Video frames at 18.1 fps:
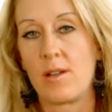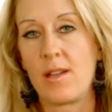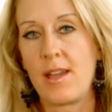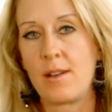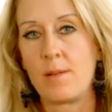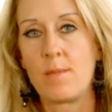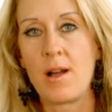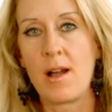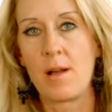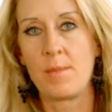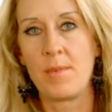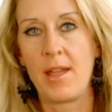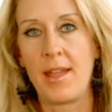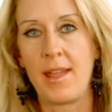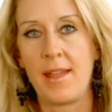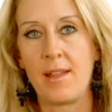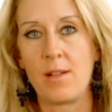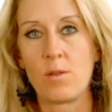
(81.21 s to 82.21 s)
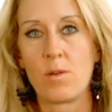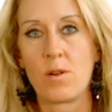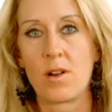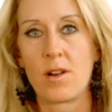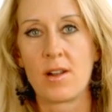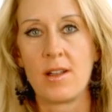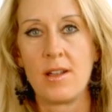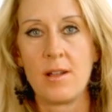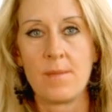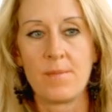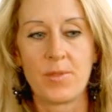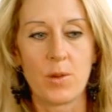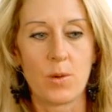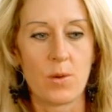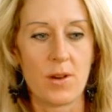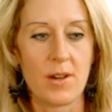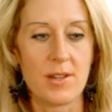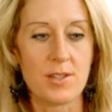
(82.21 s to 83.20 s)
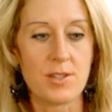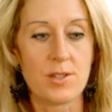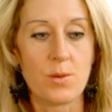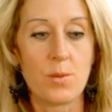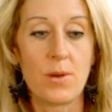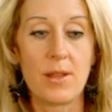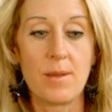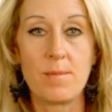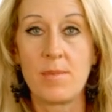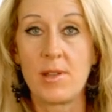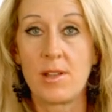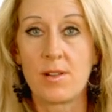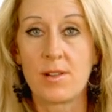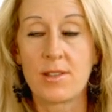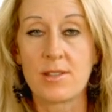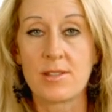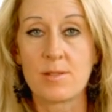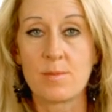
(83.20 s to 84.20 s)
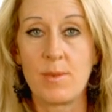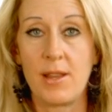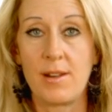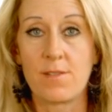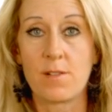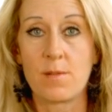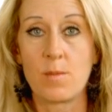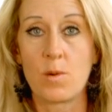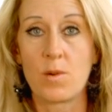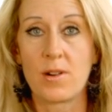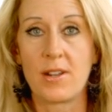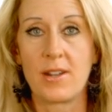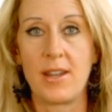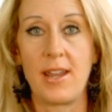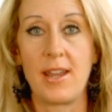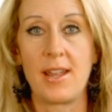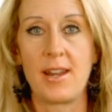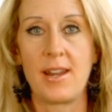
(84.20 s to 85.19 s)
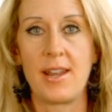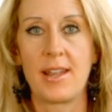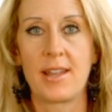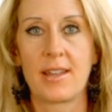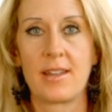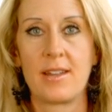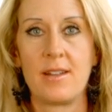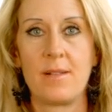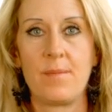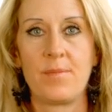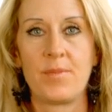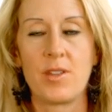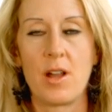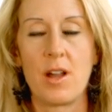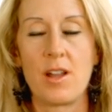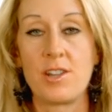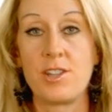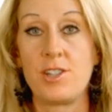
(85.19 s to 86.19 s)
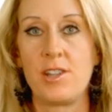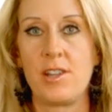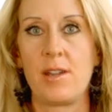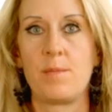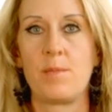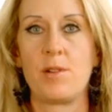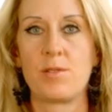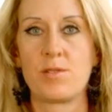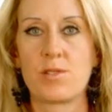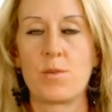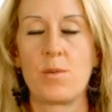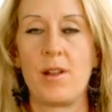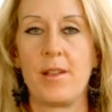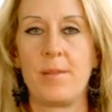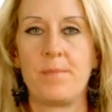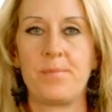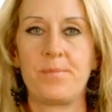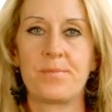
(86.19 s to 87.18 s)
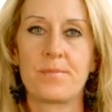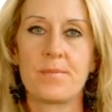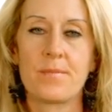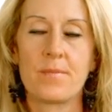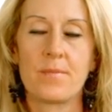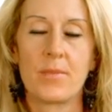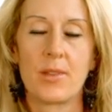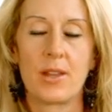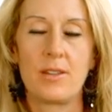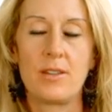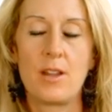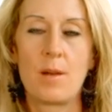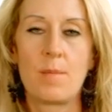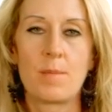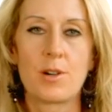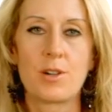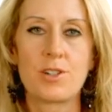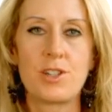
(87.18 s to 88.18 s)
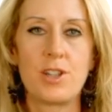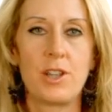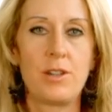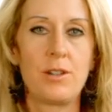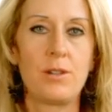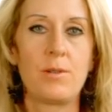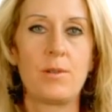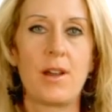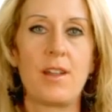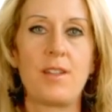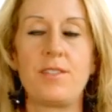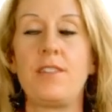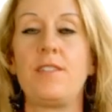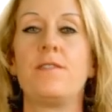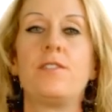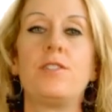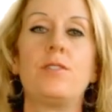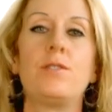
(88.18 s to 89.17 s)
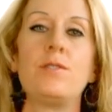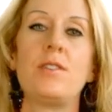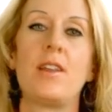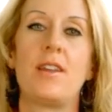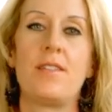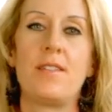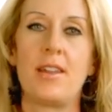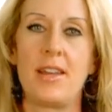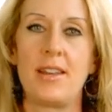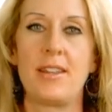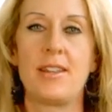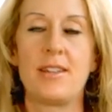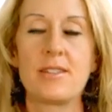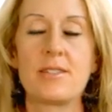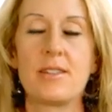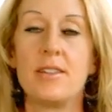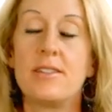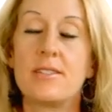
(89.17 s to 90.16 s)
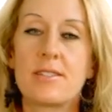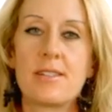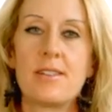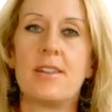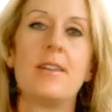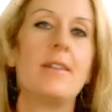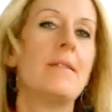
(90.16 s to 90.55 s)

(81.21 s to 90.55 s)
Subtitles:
edamame or a soy milk that's made from organic, non-GMO soy. Number 2 healthy food that isn't